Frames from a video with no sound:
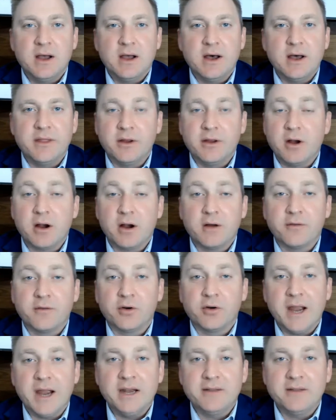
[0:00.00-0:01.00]
there are a
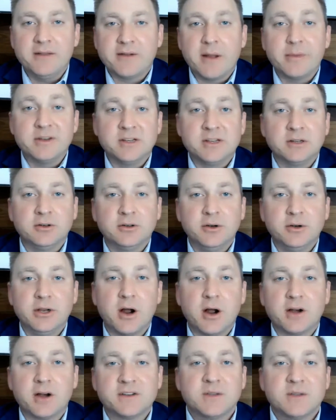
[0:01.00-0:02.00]
variety of companies, including
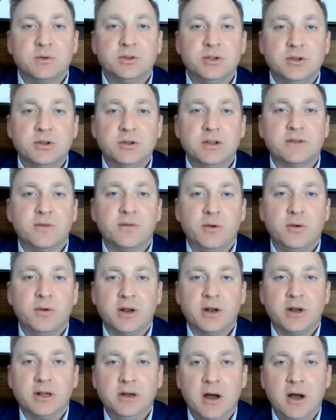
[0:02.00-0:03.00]
ours, that will do this for you
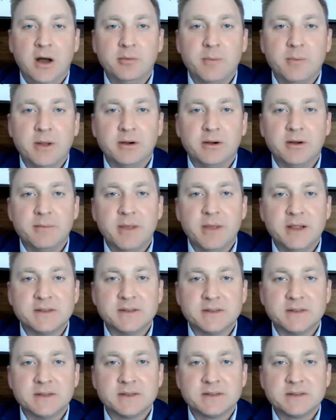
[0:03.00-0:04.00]
on a complimentary
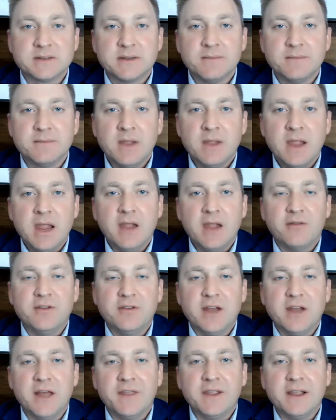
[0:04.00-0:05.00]
basis. If
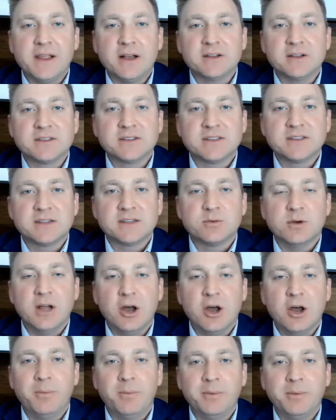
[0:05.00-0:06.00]
nothing else, this will
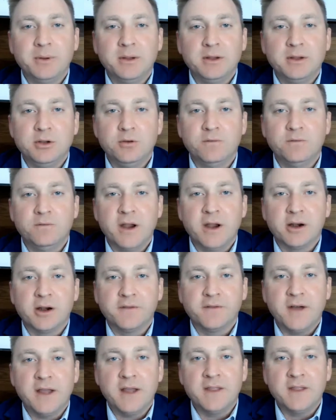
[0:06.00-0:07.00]
help you
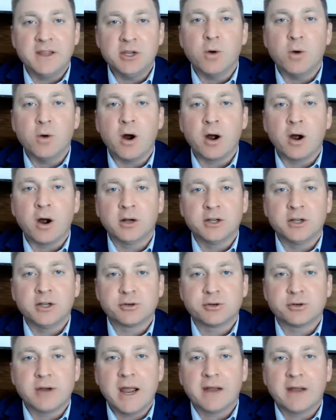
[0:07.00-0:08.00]
verify that you are on
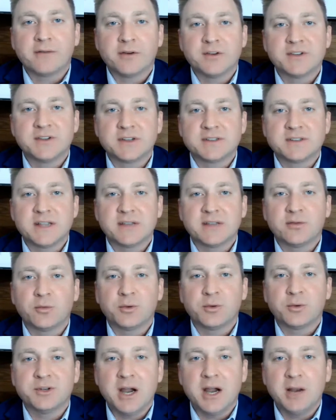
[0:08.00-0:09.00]
track for a successful
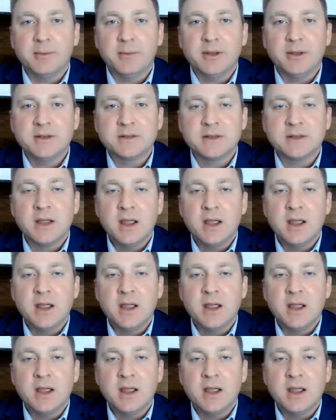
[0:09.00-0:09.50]
retirement.